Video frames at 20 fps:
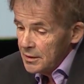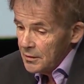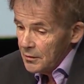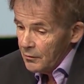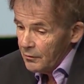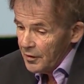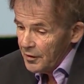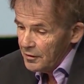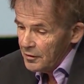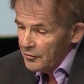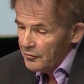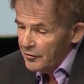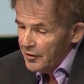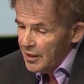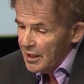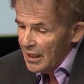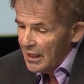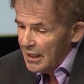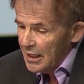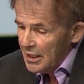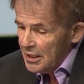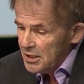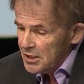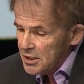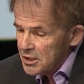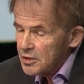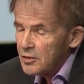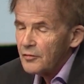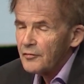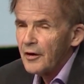with the
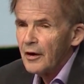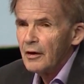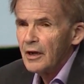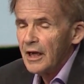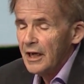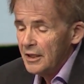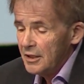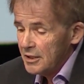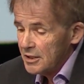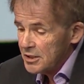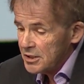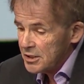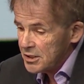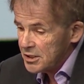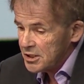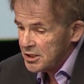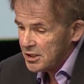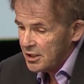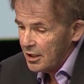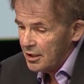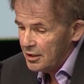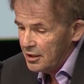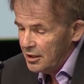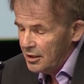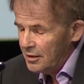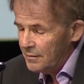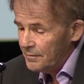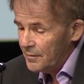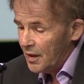release of our latest study,